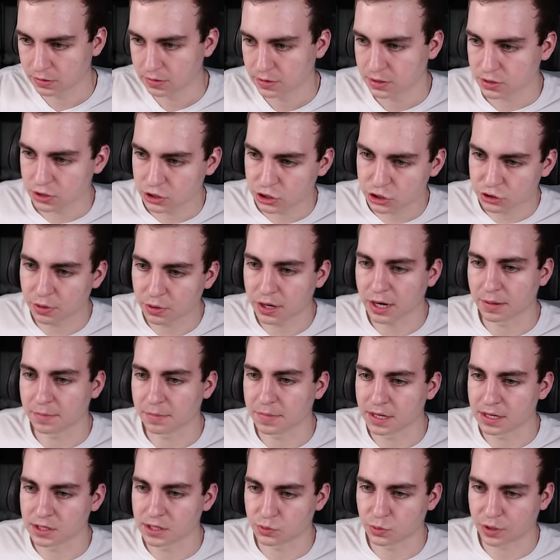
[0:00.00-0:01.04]
string,
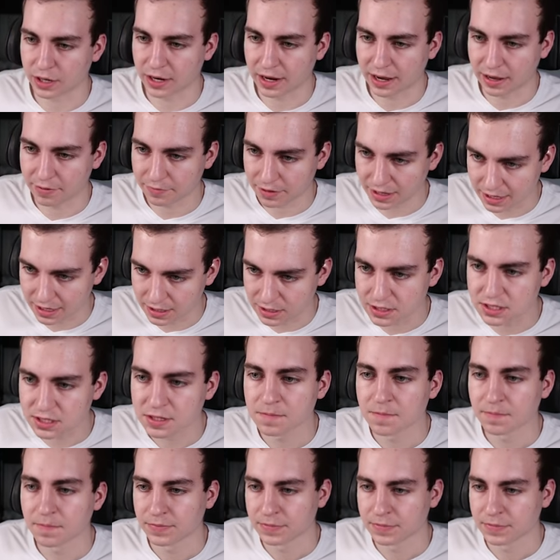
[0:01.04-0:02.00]
because we're going to have int